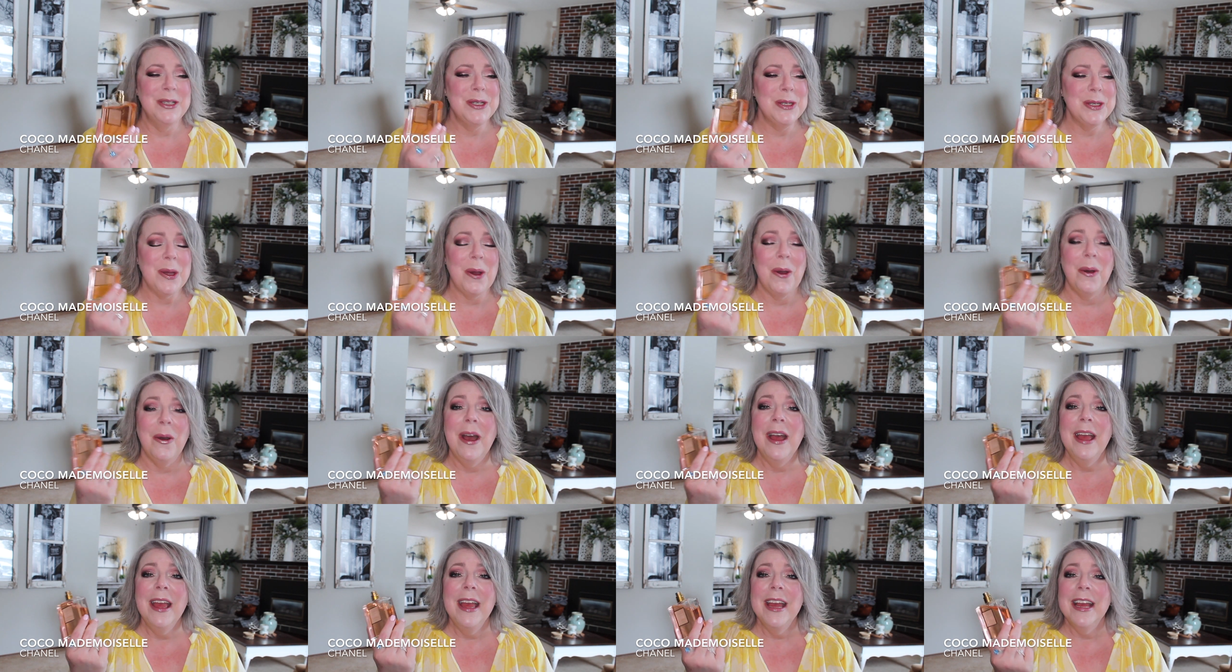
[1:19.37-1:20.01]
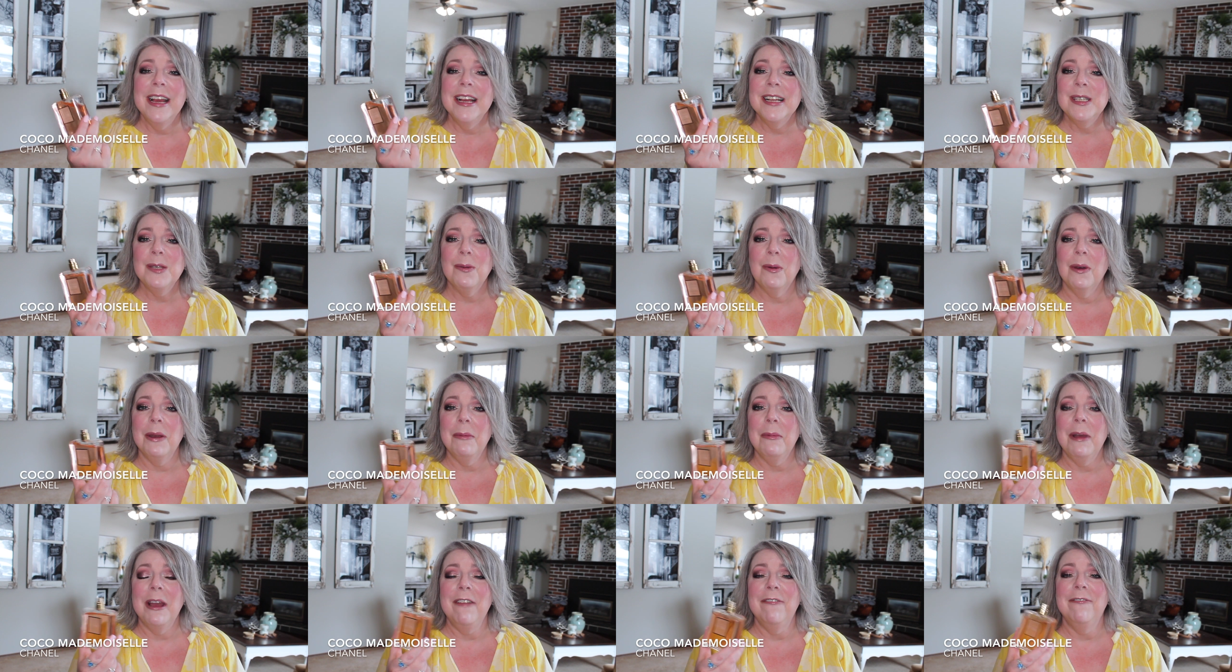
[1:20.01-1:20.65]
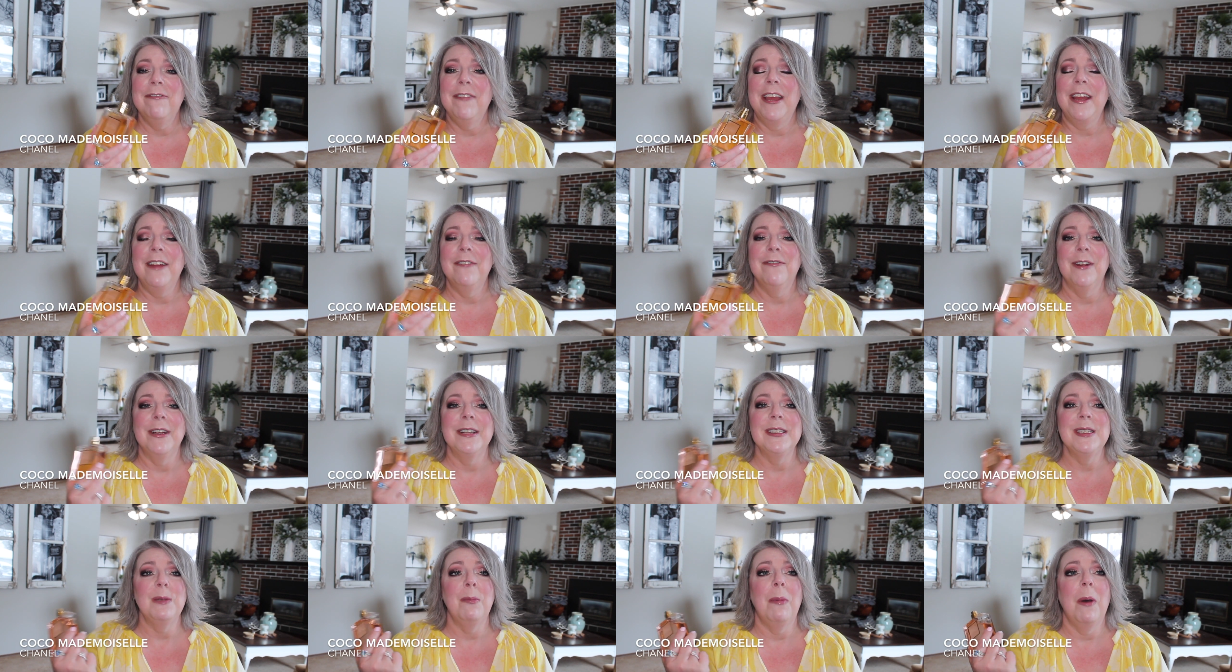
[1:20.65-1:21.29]
So it's one of my
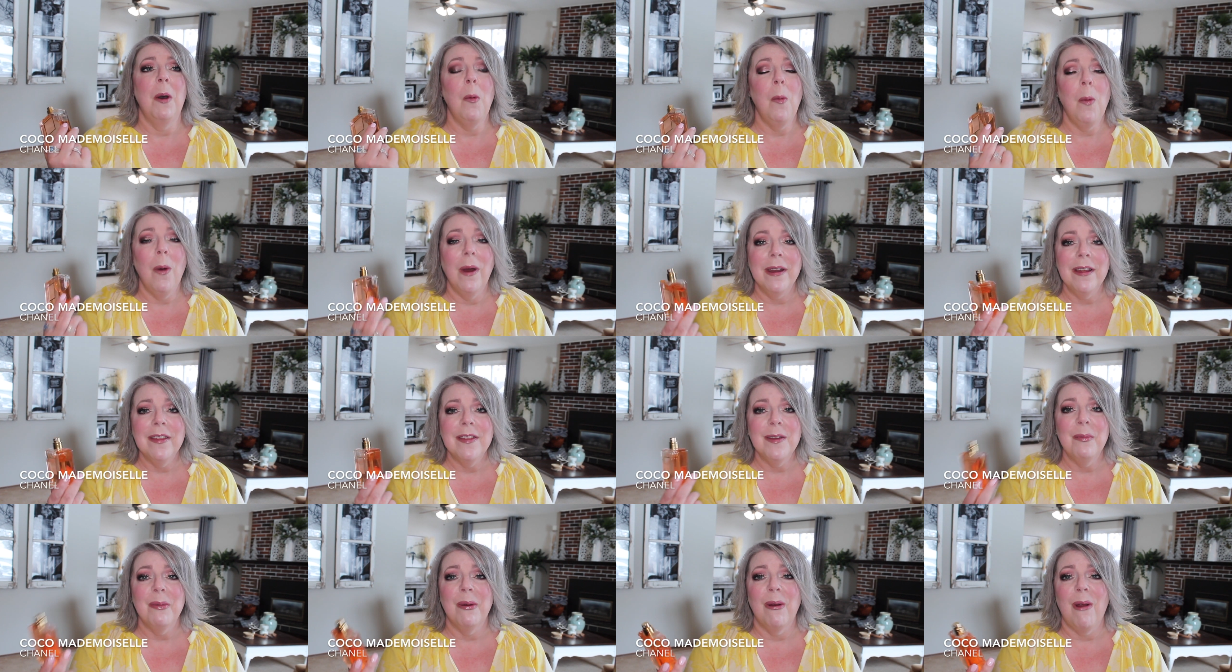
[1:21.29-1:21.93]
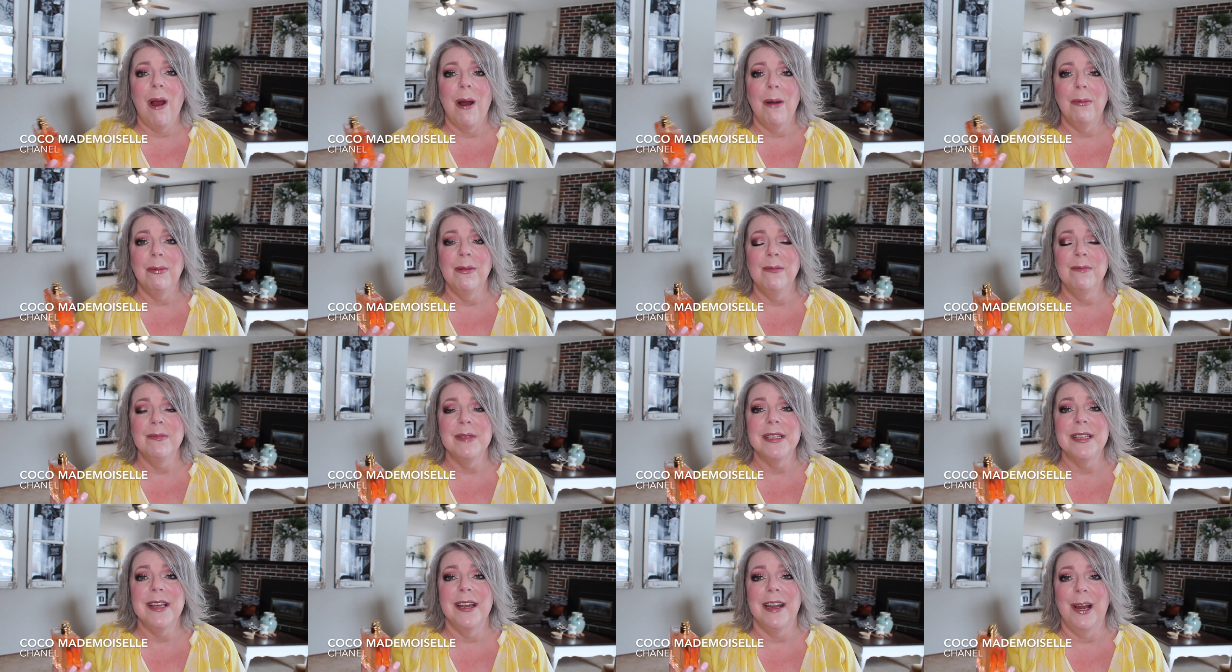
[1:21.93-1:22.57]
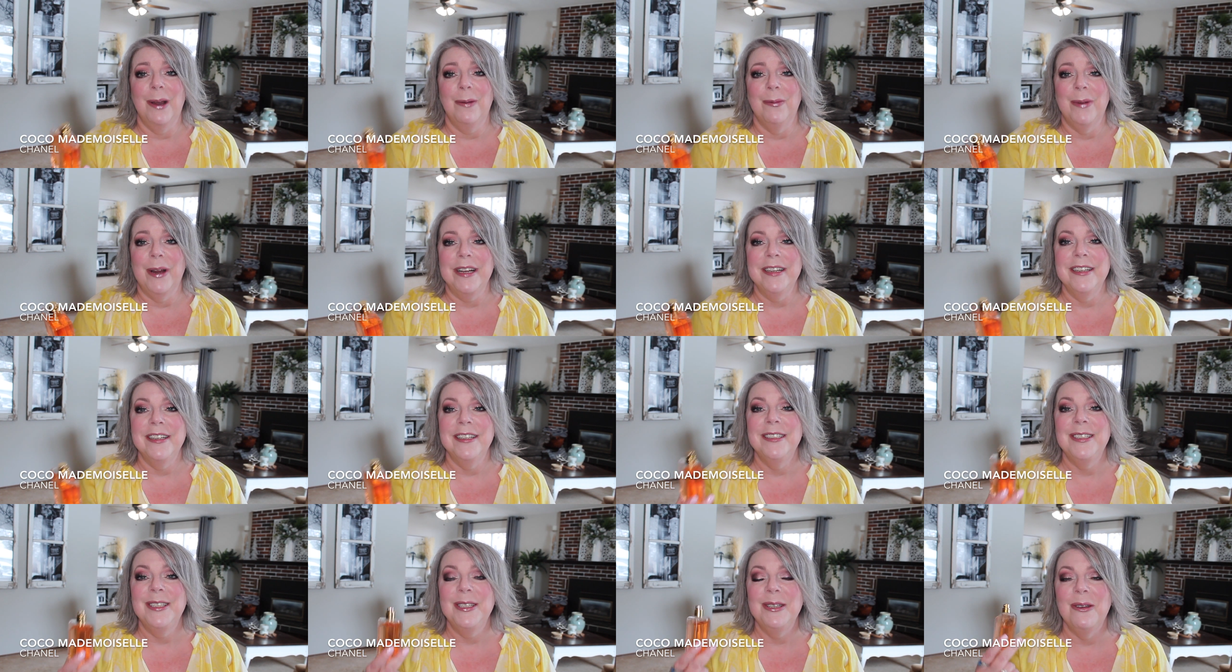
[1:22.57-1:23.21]
favorites, but one of the problems that I run
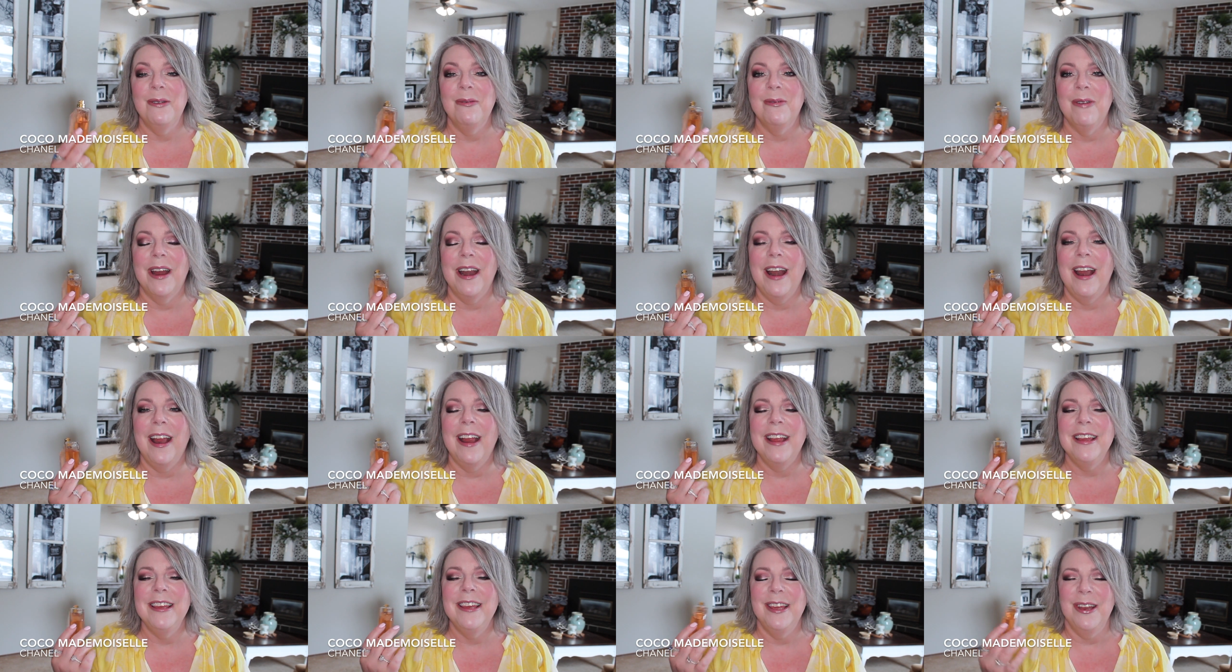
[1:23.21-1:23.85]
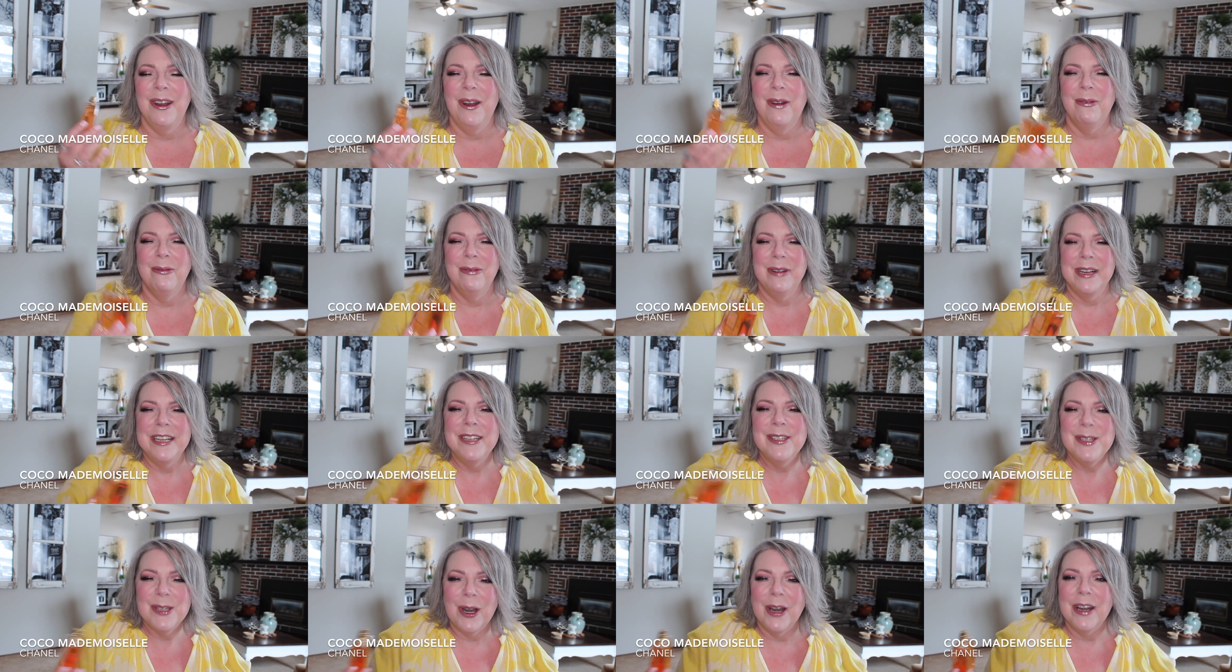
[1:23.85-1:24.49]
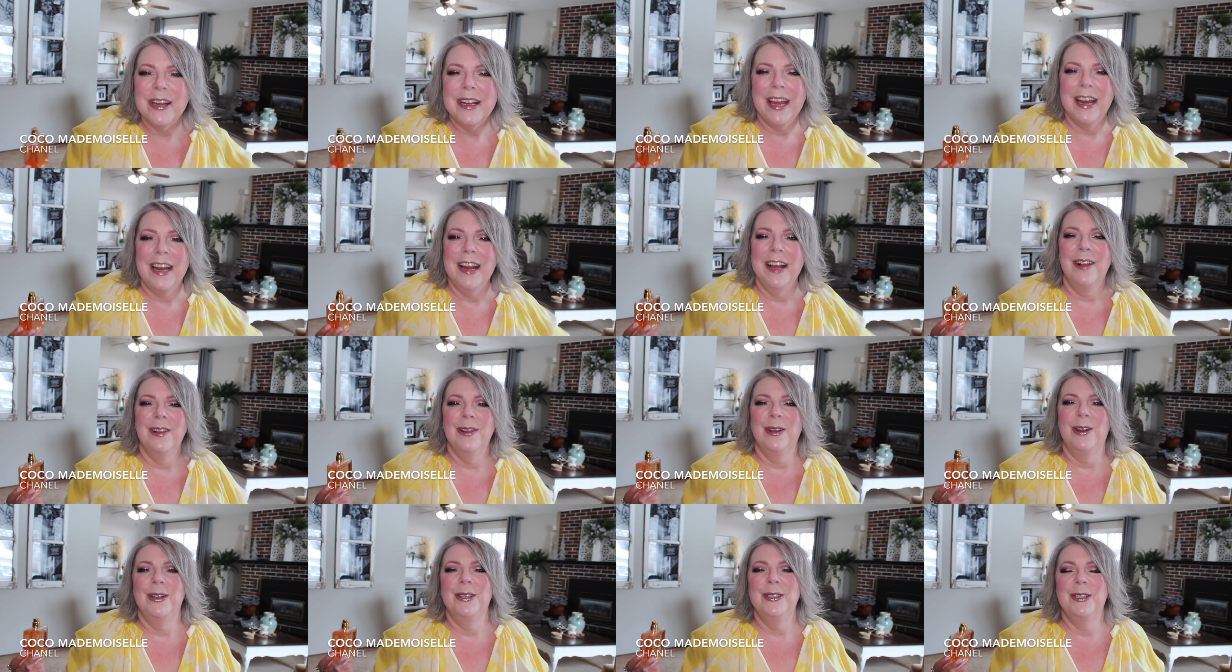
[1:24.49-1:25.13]
into when, you know, when you start getting a
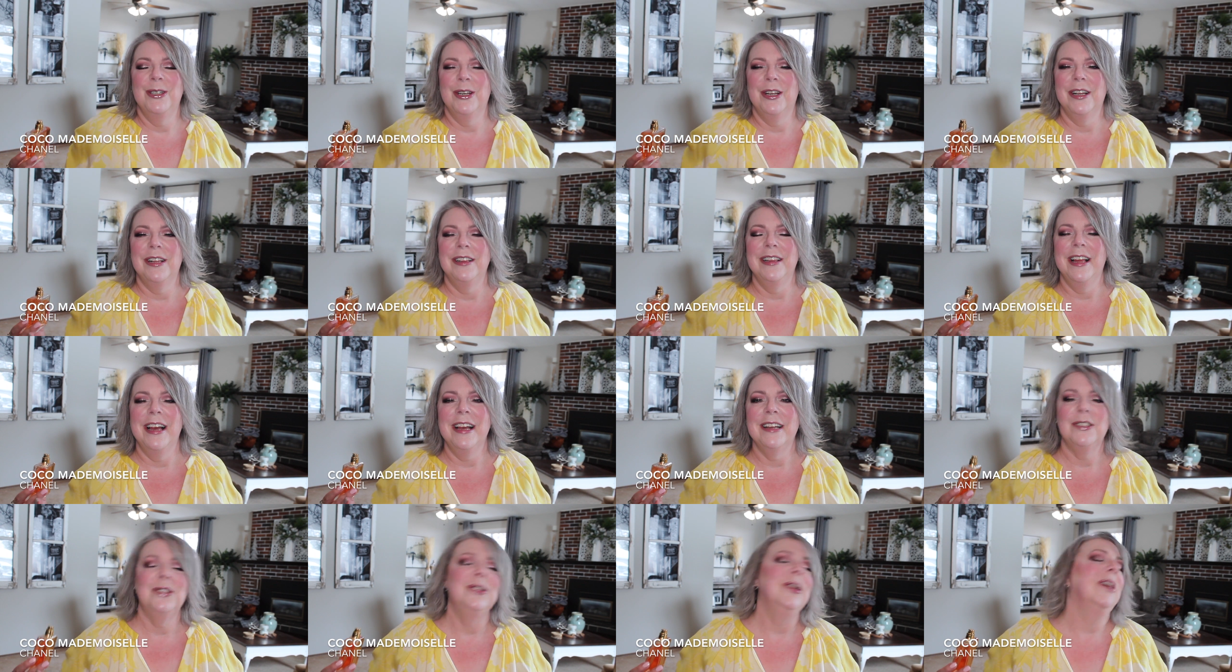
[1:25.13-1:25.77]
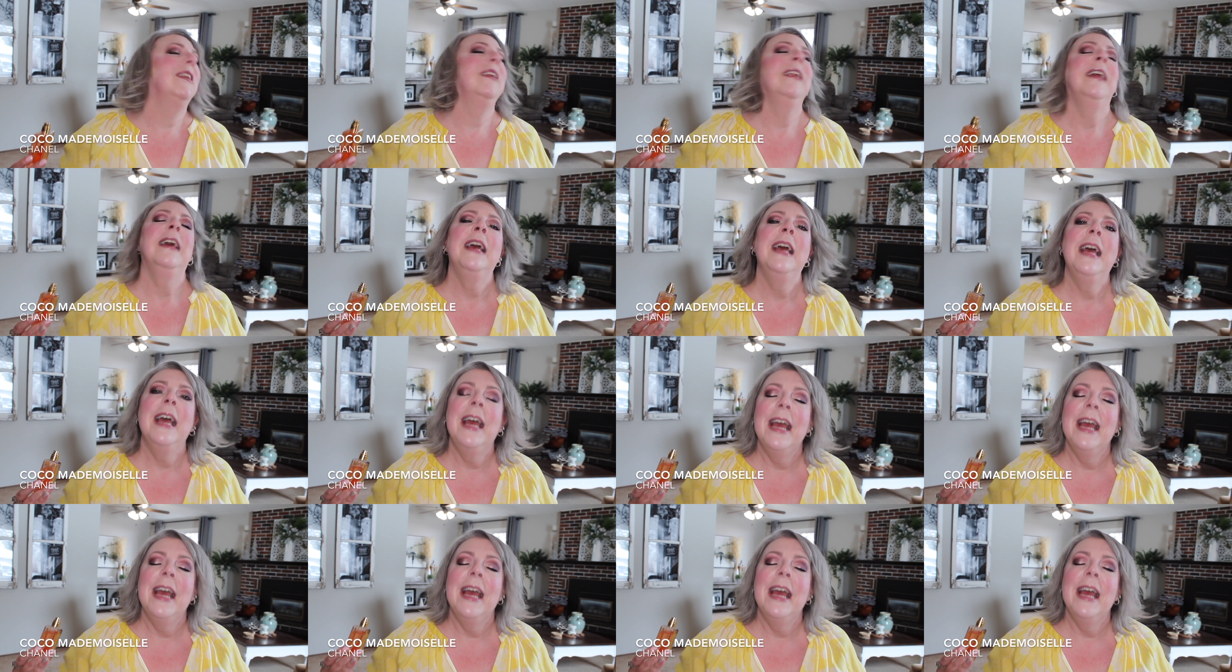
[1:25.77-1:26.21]
larger collection